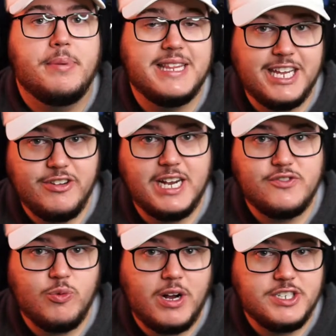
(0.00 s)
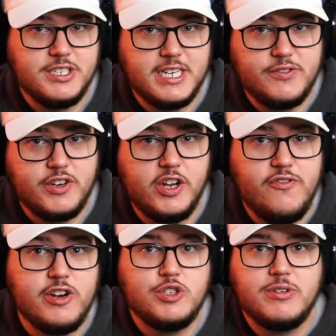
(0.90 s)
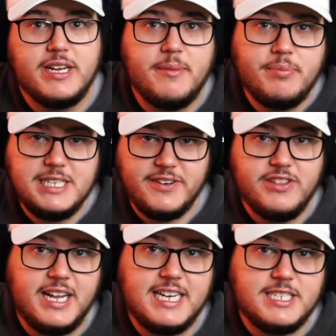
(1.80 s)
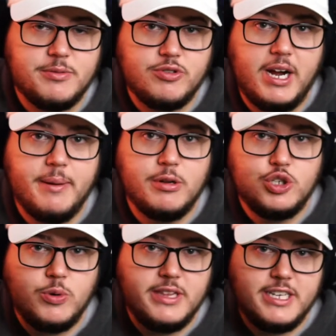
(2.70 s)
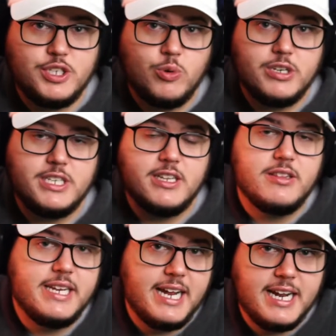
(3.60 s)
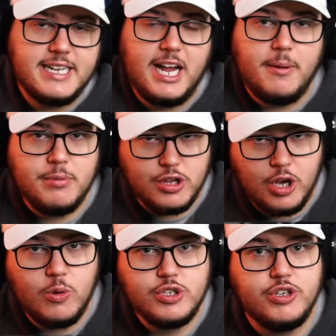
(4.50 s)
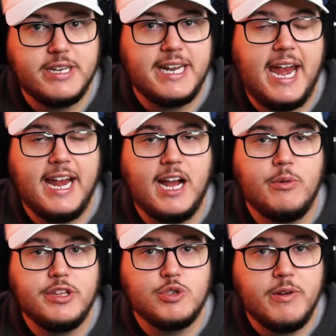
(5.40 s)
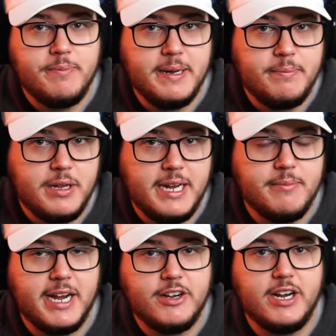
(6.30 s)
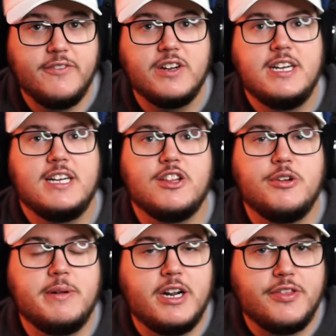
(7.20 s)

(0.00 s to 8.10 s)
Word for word: But thank you guys for watching today's video. If you enjoyed it, please leave a like, subscribe, join the Discord, send the link down below so you can hang out with us. We've been playing Minecraft a little bit on